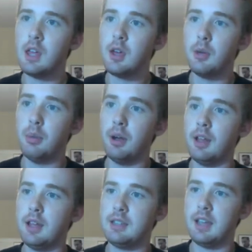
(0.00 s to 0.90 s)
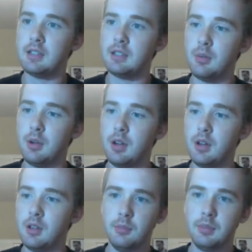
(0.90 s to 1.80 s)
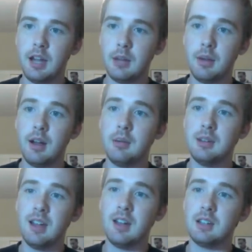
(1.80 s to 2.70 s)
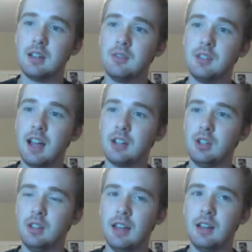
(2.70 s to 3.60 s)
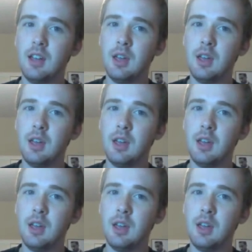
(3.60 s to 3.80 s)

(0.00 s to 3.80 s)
But it takes someone like Katy Perry to be talented enough to actually like